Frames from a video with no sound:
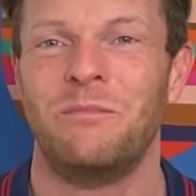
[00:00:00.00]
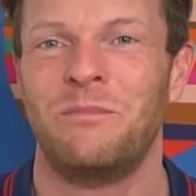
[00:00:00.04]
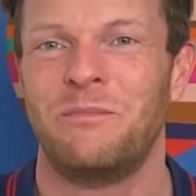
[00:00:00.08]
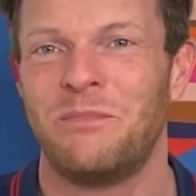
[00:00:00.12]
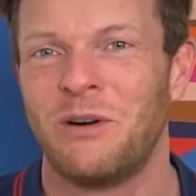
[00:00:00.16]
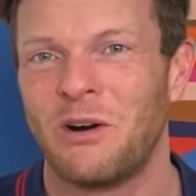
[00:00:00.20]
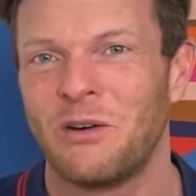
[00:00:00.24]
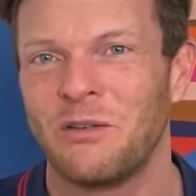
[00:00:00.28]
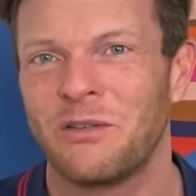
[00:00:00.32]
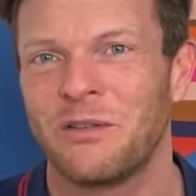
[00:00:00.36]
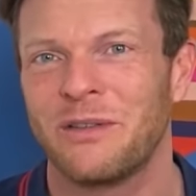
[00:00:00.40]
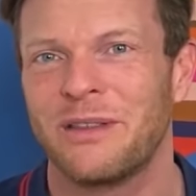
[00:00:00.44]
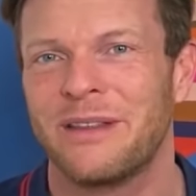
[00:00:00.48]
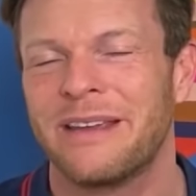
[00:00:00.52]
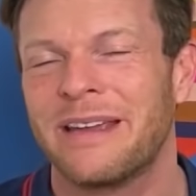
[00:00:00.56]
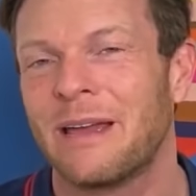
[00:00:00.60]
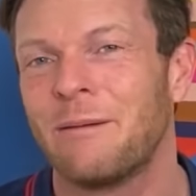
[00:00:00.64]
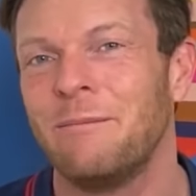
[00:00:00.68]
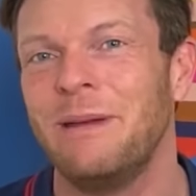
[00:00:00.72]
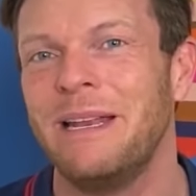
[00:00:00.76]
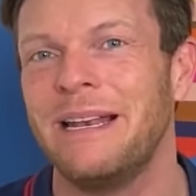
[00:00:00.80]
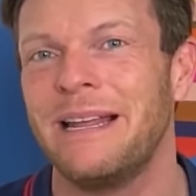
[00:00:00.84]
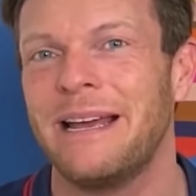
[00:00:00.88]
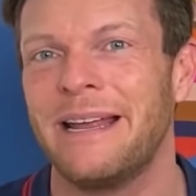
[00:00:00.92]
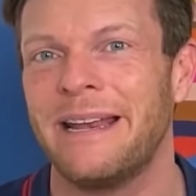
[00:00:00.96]
Both
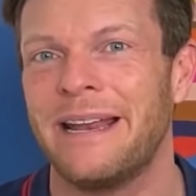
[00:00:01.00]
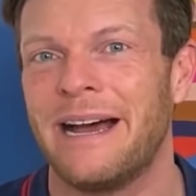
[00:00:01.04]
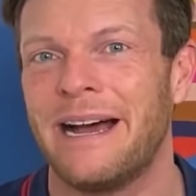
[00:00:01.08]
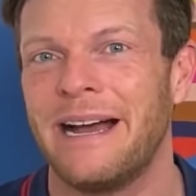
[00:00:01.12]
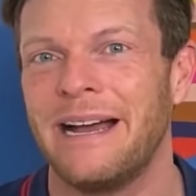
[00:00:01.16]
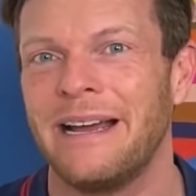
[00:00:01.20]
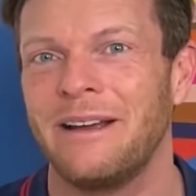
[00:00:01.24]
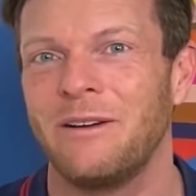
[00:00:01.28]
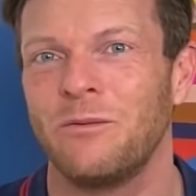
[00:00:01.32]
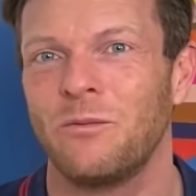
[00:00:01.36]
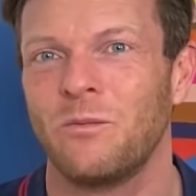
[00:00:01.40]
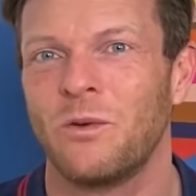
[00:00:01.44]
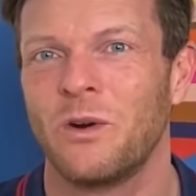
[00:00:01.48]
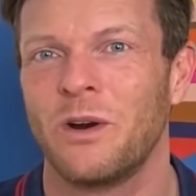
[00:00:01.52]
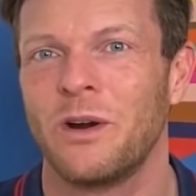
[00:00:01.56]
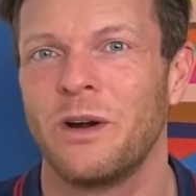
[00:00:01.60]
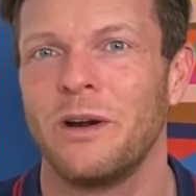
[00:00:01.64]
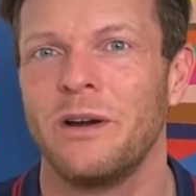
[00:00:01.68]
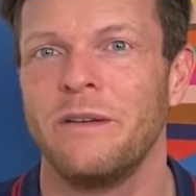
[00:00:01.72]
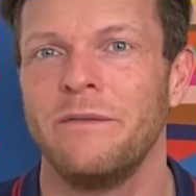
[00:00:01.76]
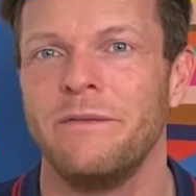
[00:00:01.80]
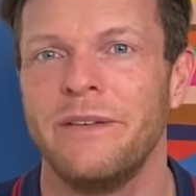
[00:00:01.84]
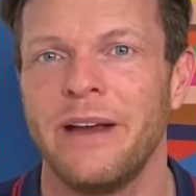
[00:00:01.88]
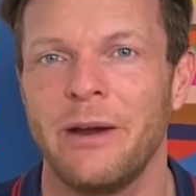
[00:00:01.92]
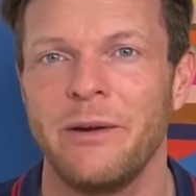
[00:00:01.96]
Camilla and I
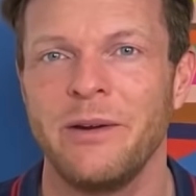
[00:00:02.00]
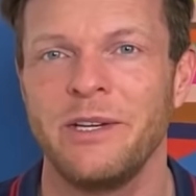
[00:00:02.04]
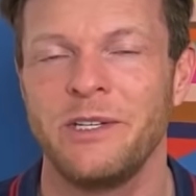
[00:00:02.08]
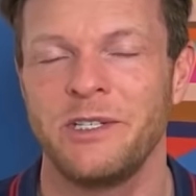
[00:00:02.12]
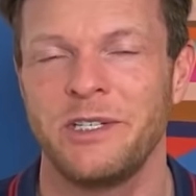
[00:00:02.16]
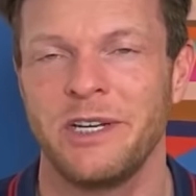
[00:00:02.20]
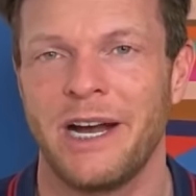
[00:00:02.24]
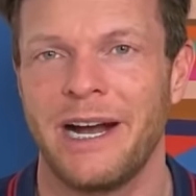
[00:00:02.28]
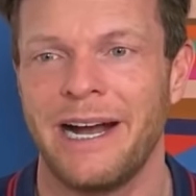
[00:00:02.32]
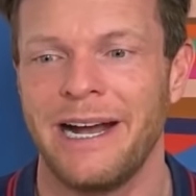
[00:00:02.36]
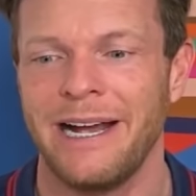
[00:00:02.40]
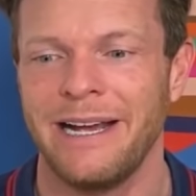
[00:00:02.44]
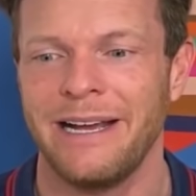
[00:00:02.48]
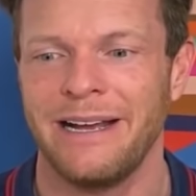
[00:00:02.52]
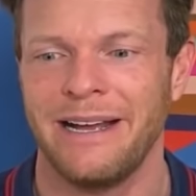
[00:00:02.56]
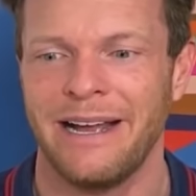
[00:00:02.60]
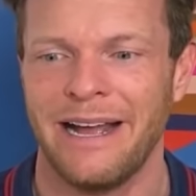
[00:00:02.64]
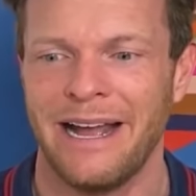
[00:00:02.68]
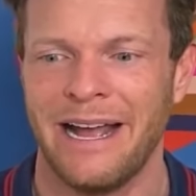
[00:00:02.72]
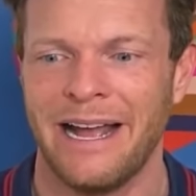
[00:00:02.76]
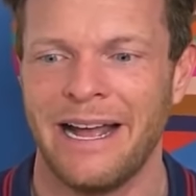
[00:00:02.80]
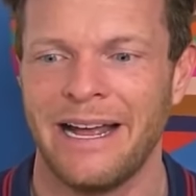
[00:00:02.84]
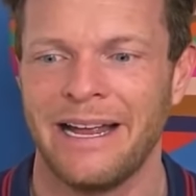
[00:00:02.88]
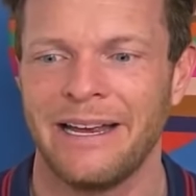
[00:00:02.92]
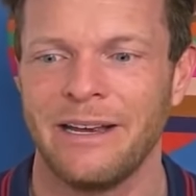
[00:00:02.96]
were very shy,
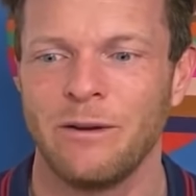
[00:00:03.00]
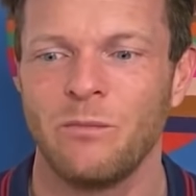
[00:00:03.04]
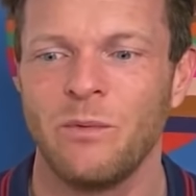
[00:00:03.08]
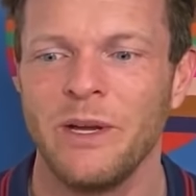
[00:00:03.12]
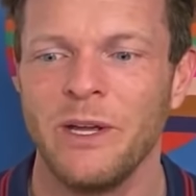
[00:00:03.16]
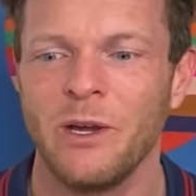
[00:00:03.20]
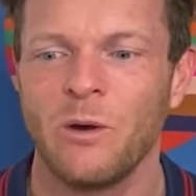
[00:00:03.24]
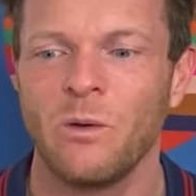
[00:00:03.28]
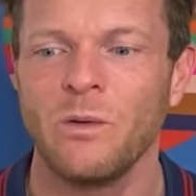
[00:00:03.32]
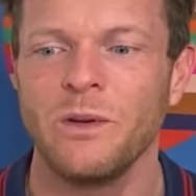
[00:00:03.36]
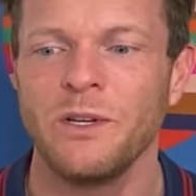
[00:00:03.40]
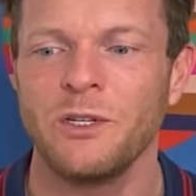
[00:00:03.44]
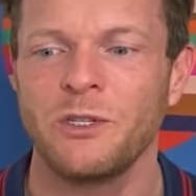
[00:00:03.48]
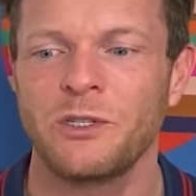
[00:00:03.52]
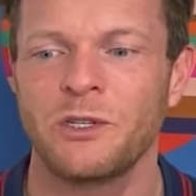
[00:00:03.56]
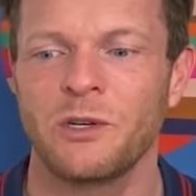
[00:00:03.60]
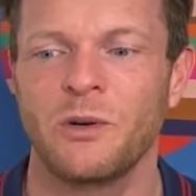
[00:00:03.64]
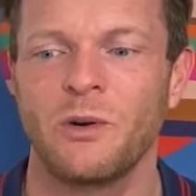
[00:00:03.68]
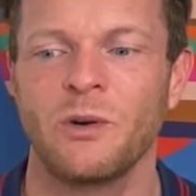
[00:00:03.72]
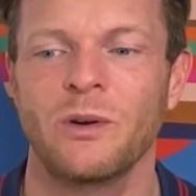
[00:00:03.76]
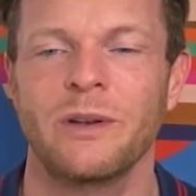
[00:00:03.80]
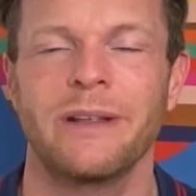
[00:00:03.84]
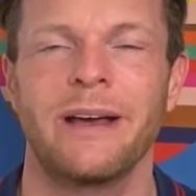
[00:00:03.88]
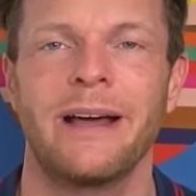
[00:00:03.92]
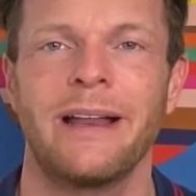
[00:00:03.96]
and we only
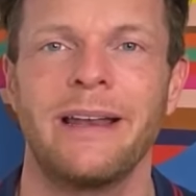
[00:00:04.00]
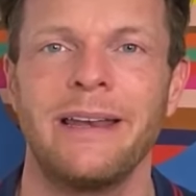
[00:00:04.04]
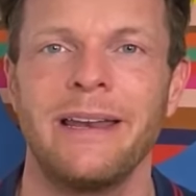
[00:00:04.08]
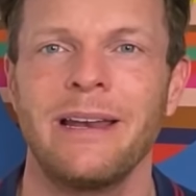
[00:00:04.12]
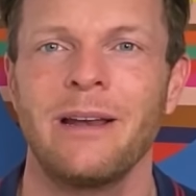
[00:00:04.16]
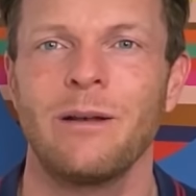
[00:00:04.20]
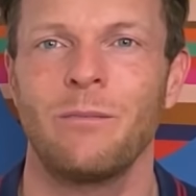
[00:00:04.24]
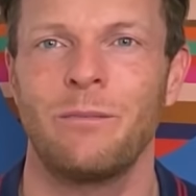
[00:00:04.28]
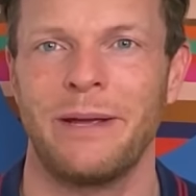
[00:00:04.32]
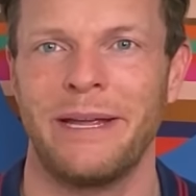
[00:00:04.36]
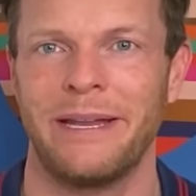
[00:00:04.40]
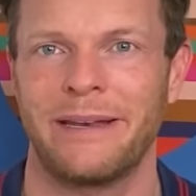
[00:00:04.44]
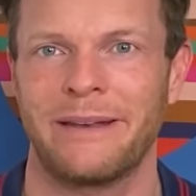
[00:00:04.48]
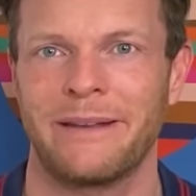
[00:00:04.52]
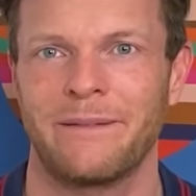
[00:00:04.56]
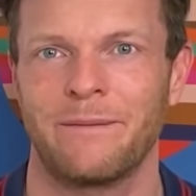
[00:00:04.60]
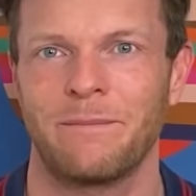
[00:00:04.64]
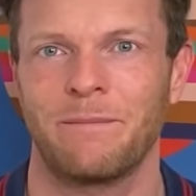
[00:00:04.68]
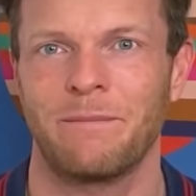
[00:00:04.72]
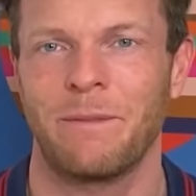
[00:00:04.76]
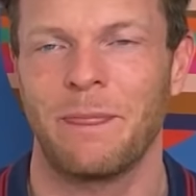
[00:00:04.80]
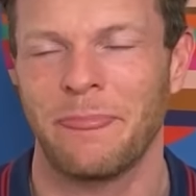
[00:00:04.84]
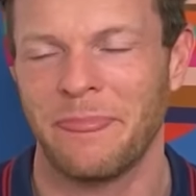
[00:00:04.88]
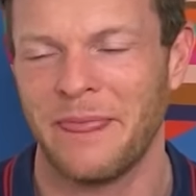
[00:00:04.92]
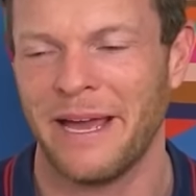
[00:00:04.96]
talked a little bit
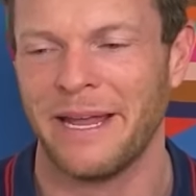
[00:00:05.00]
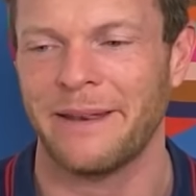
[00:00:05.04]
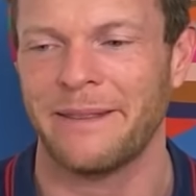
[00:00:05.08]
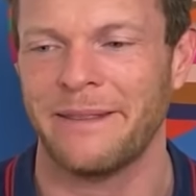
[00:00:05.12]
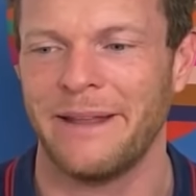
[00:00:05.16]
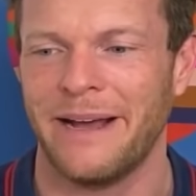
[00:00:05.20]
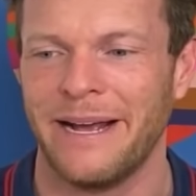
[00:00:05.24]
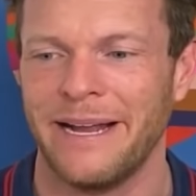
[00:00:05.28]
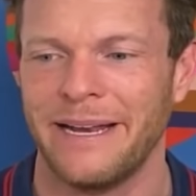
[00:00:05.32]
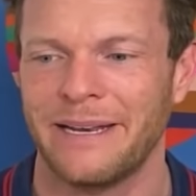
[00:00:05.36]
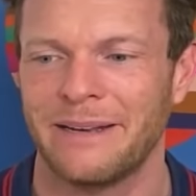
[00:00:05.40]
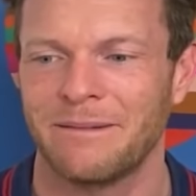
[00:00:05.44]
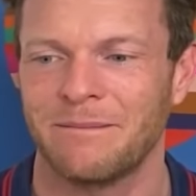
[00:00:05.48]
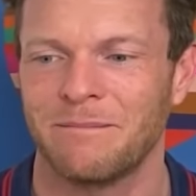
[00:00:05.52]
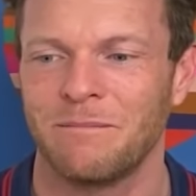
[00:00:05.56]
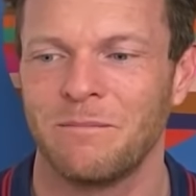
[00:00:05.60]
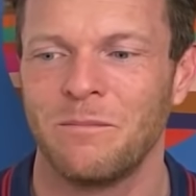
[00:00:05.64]
that night.